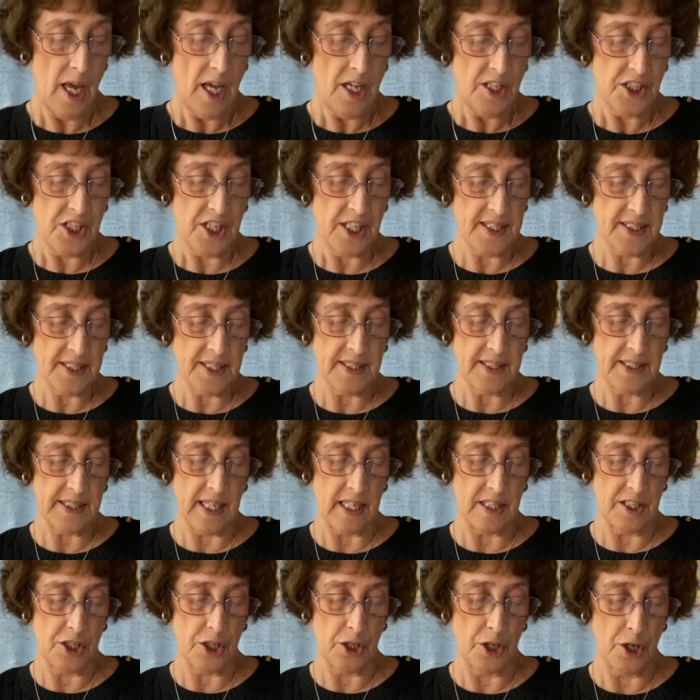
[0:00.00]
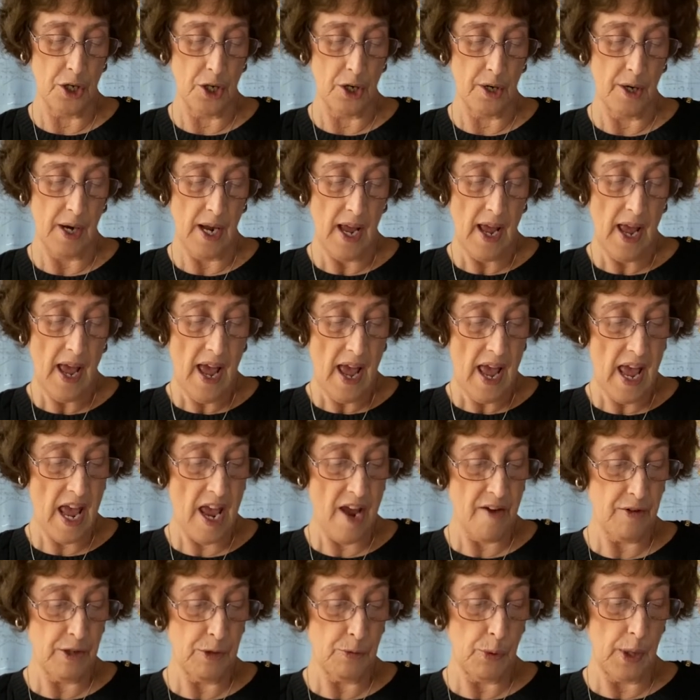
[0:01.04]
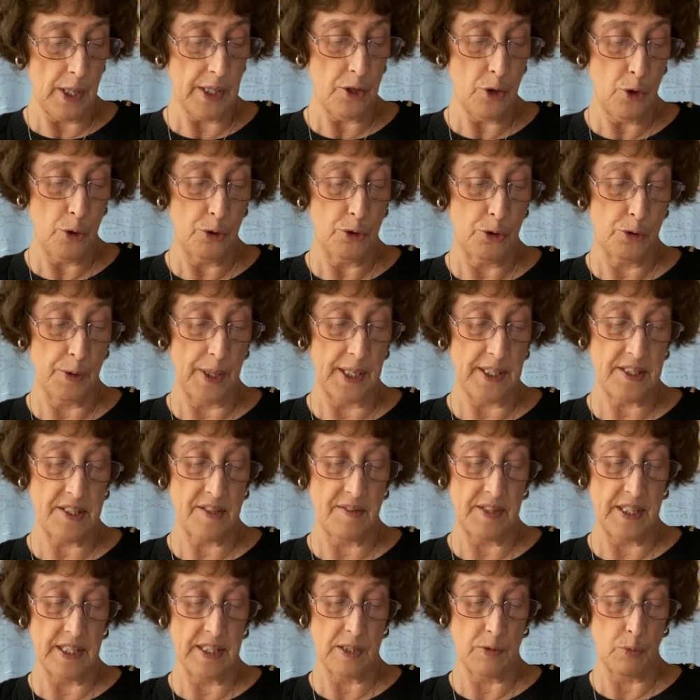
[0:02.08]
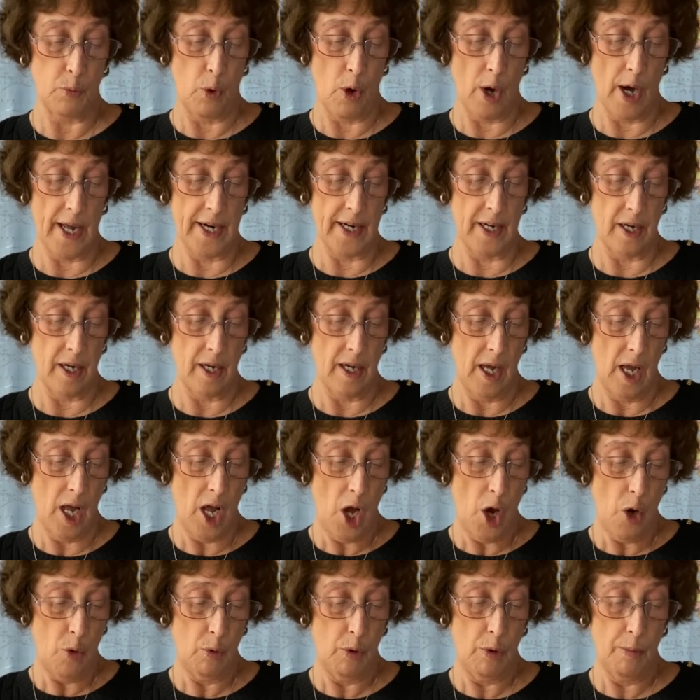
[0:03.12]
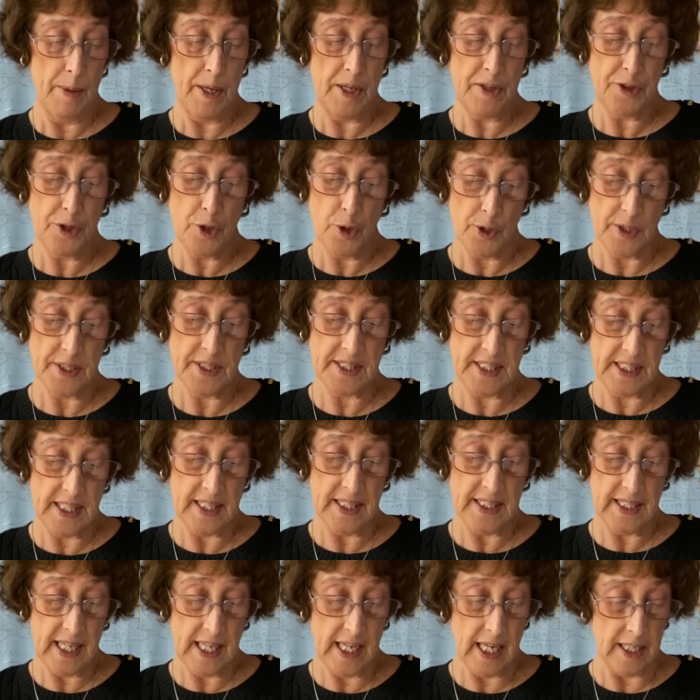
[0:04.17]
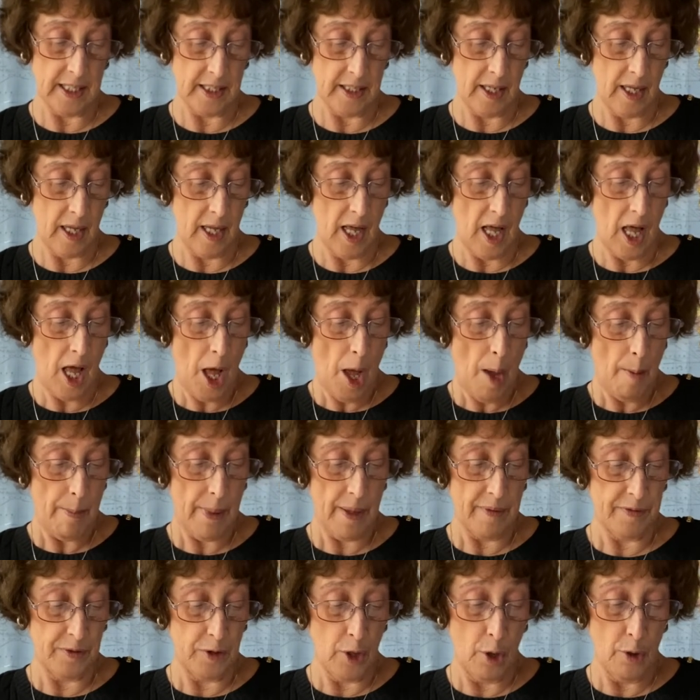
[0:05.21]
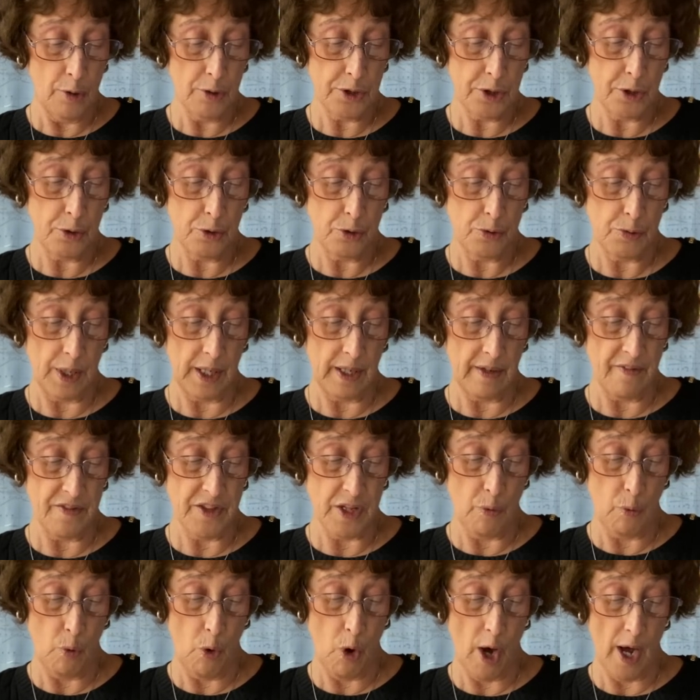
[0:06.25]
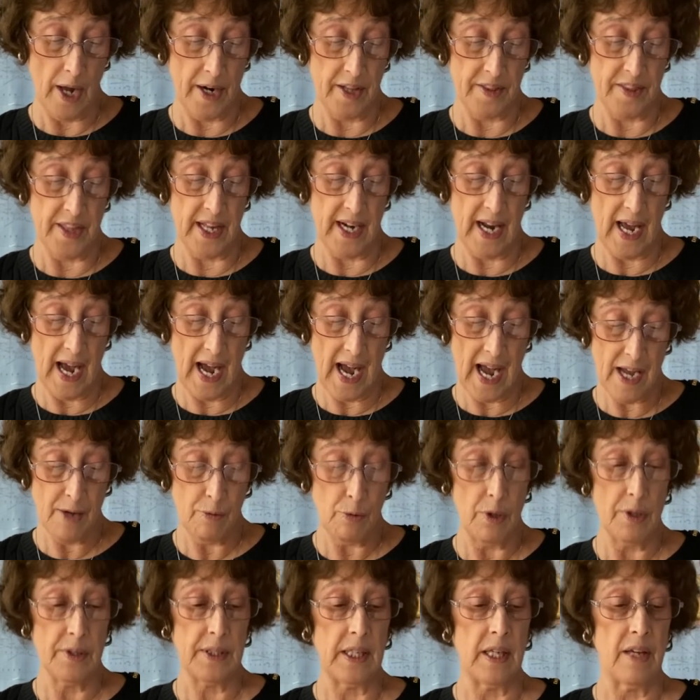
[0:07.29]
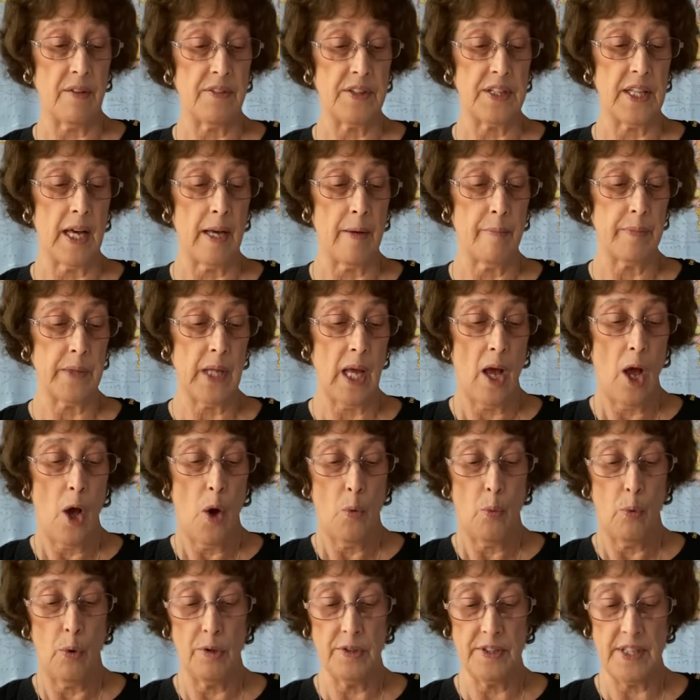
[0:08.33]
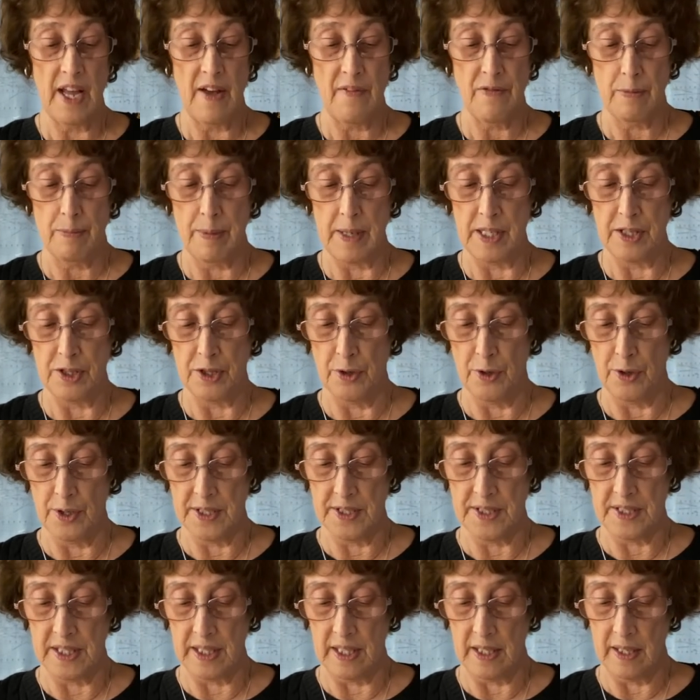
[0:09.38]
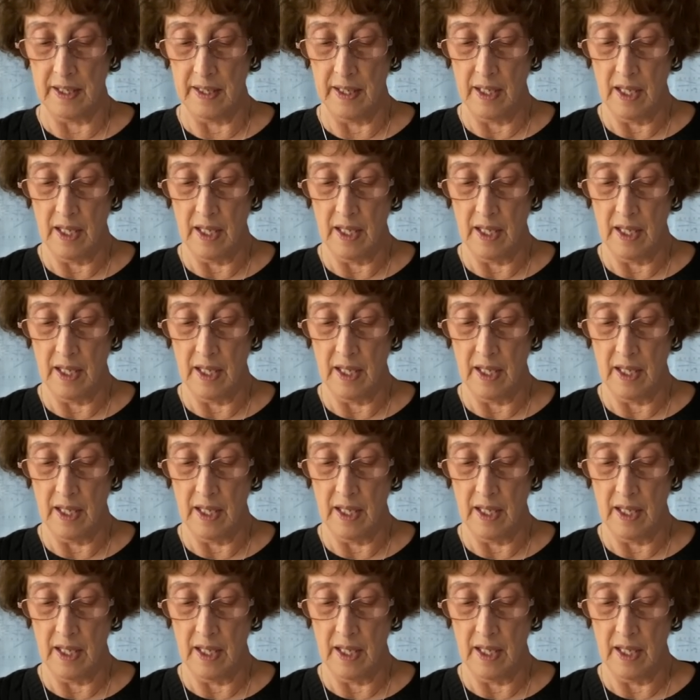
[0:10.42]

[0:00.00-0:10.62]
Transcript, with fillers: Jesus said to her, Everyone who drinks of this water will be thirsty again, but those who drink of the water that I will give them will never be thirsty.